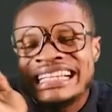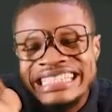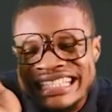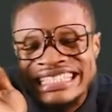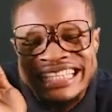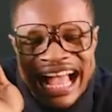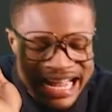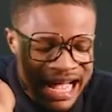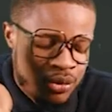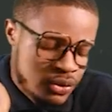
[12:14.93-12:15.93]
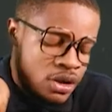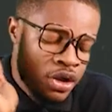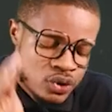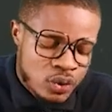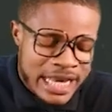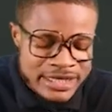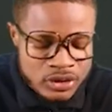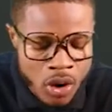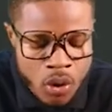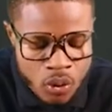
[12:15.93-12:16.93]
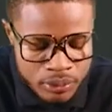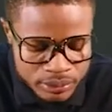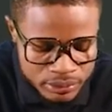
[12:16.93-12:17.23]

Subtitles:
create the account. So let's go.